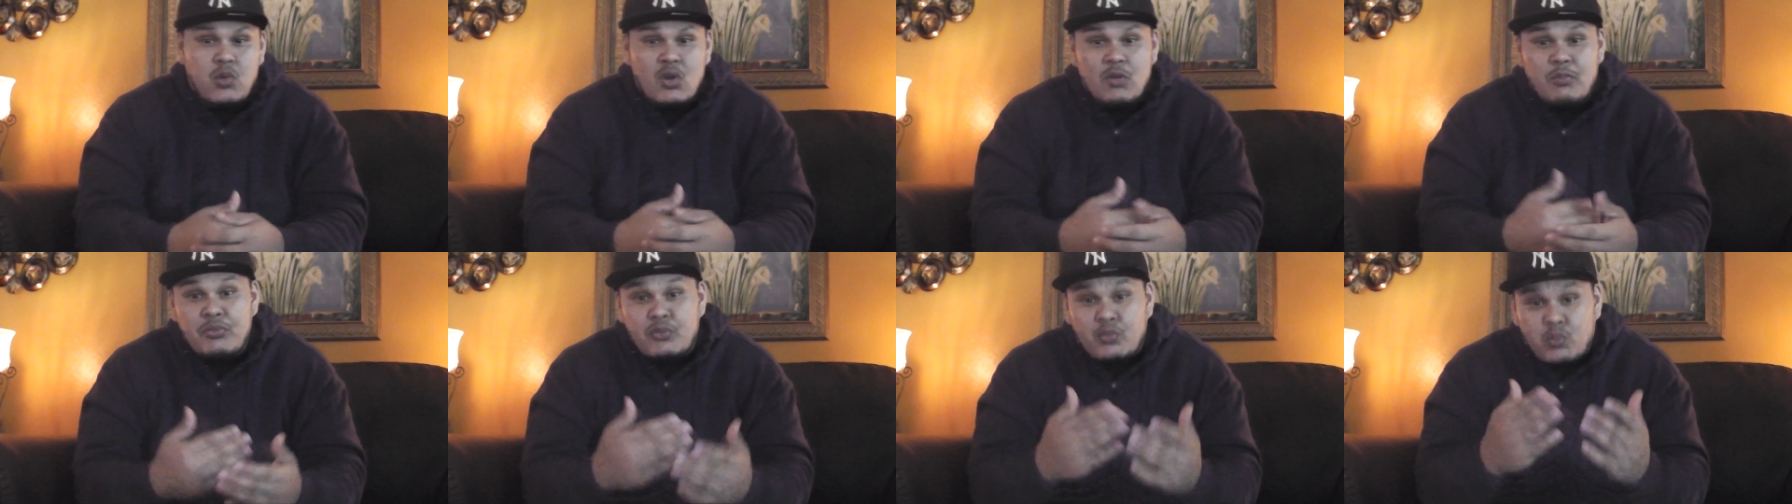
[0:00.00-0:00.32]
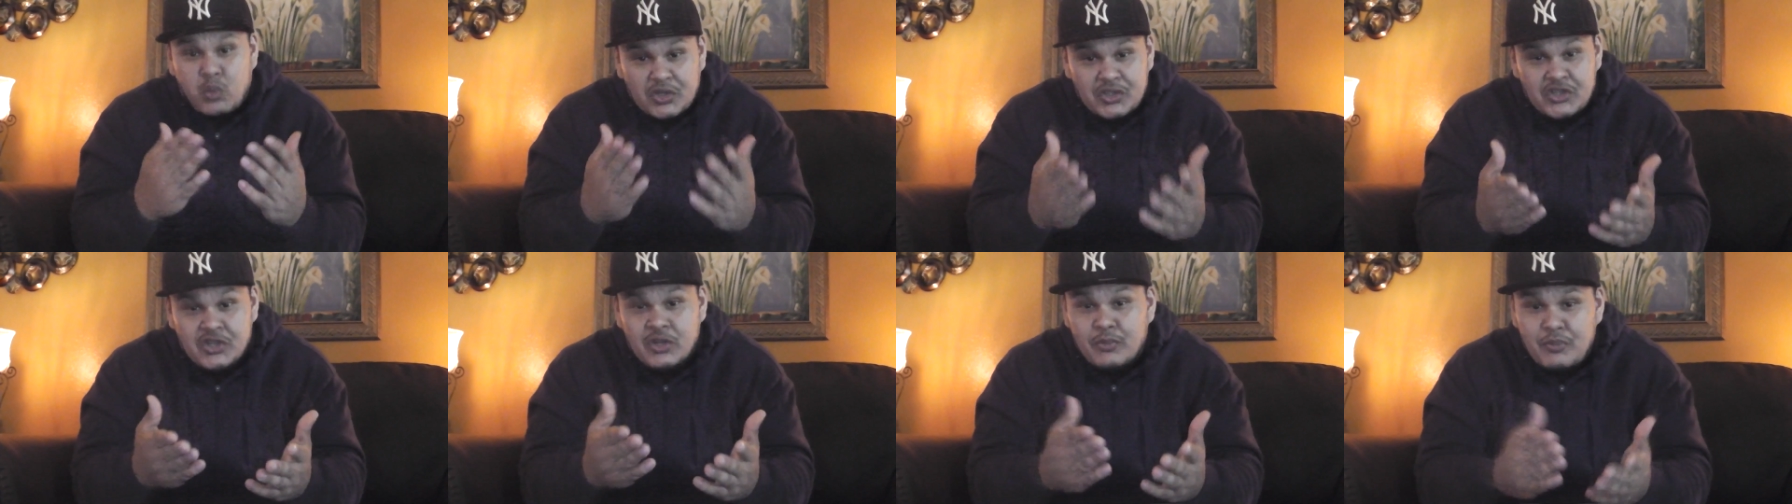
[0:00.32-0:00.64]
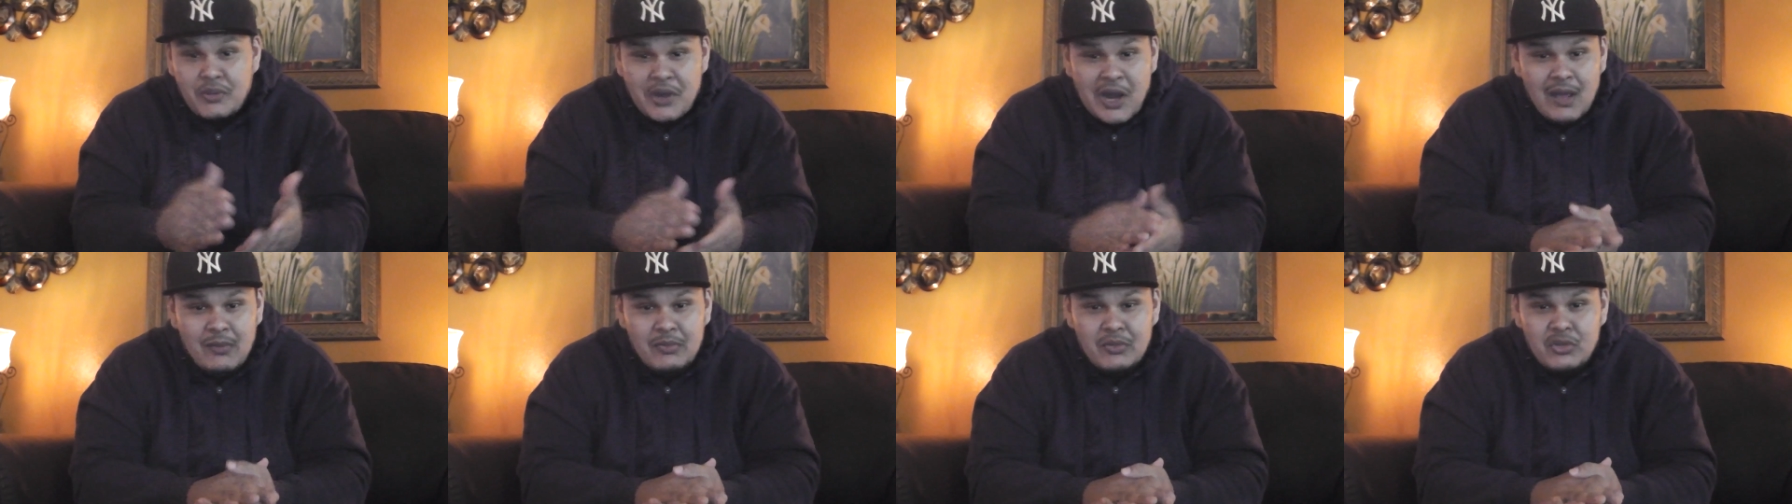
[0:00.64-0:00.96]
what you're
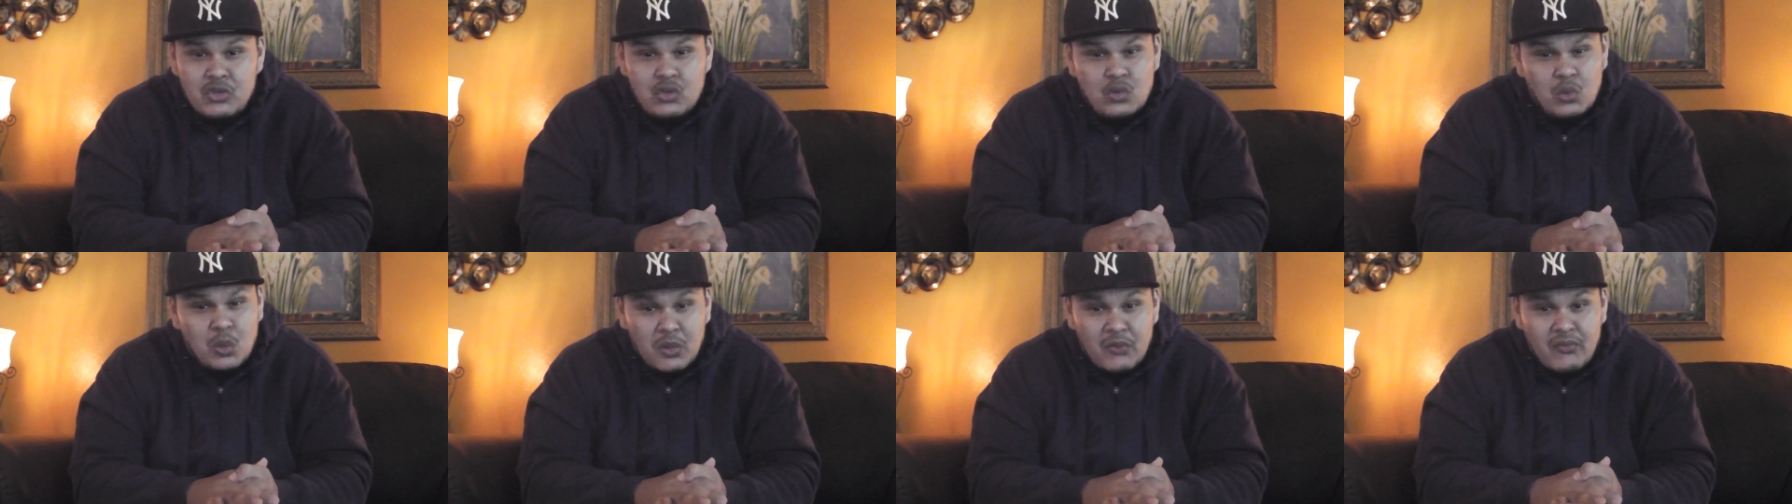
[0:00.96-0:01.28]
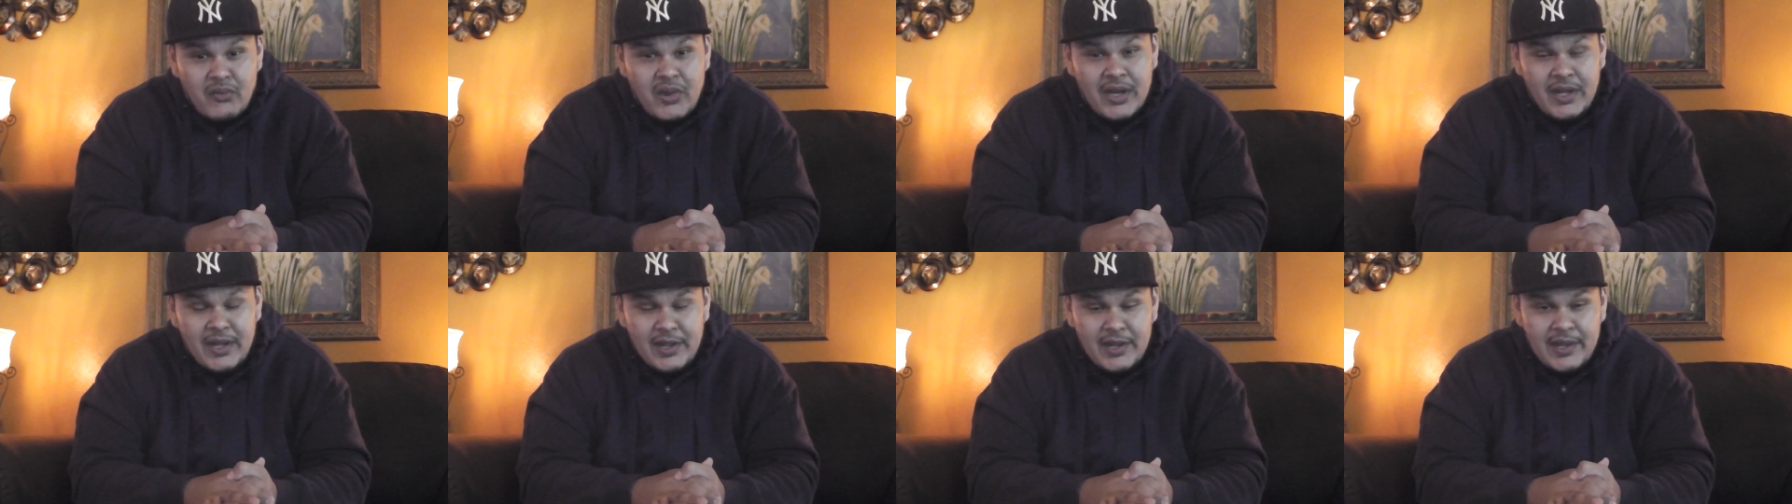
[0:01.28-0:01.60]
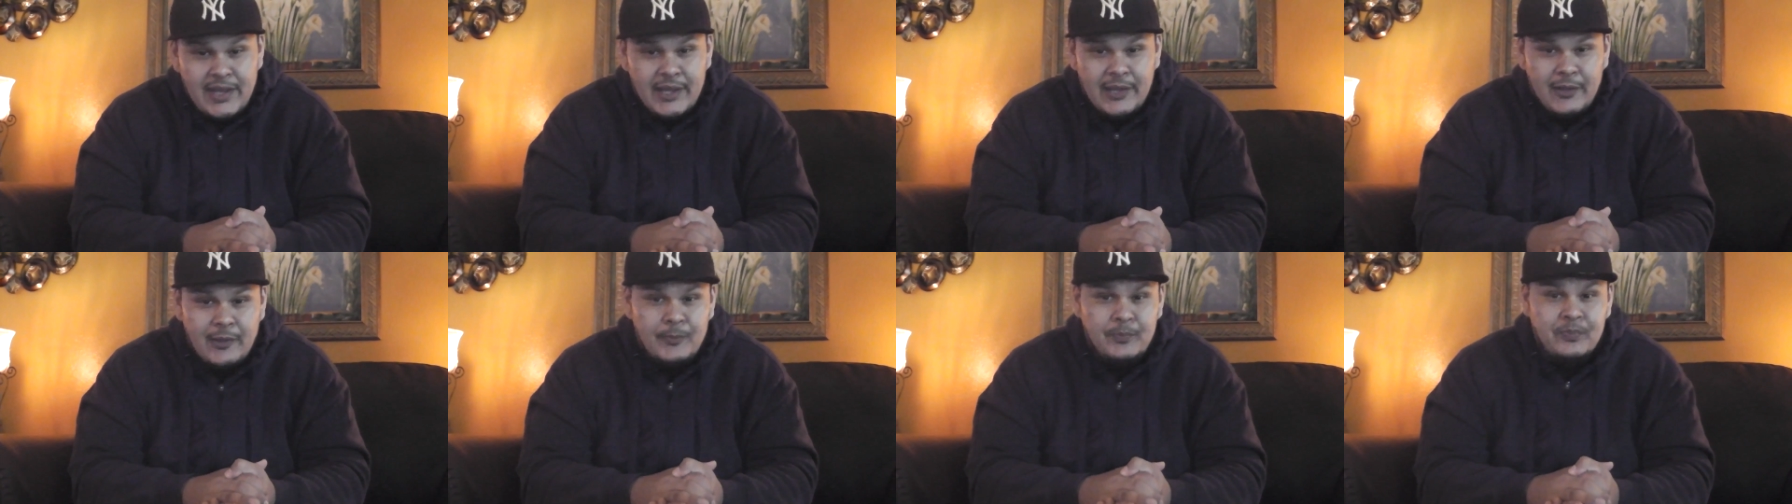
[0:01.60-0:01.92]
probably doing right
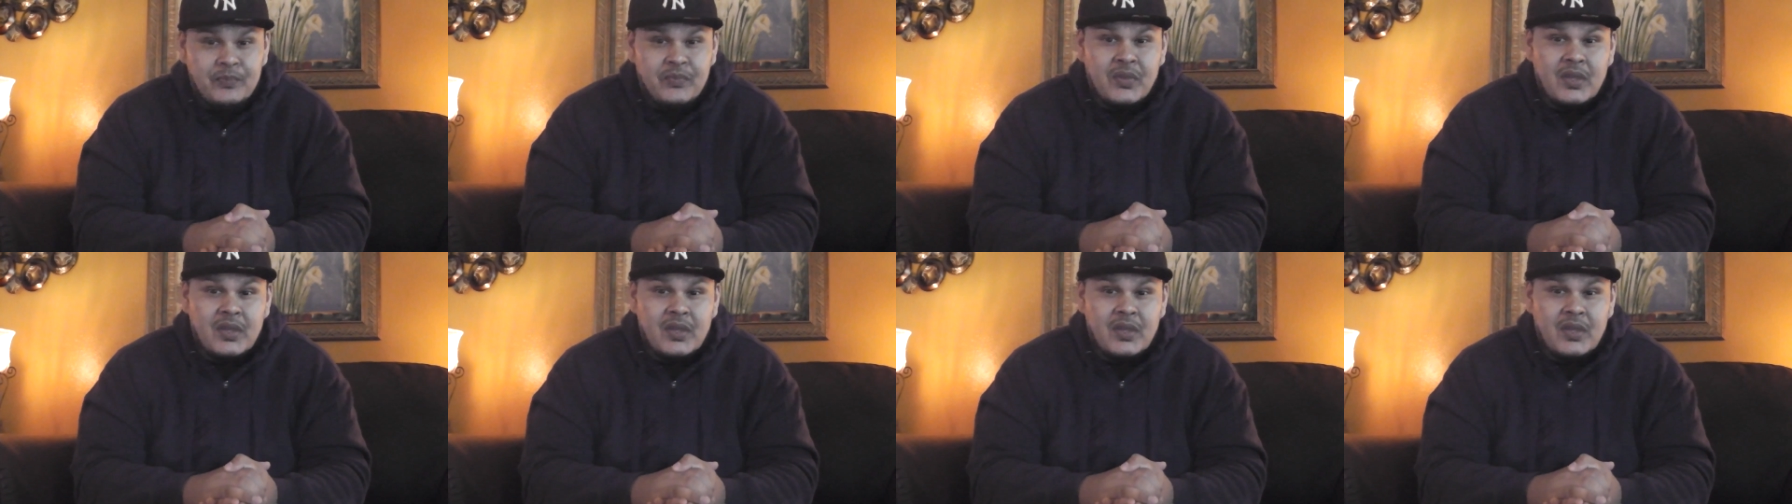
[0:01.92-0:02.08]
now.